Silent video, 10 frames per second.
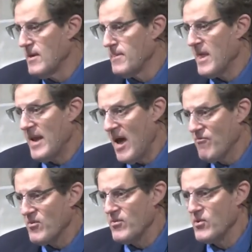And after
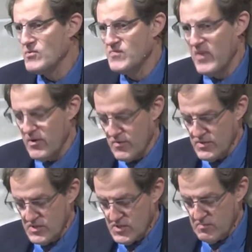those veterans
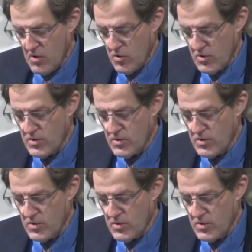spoke,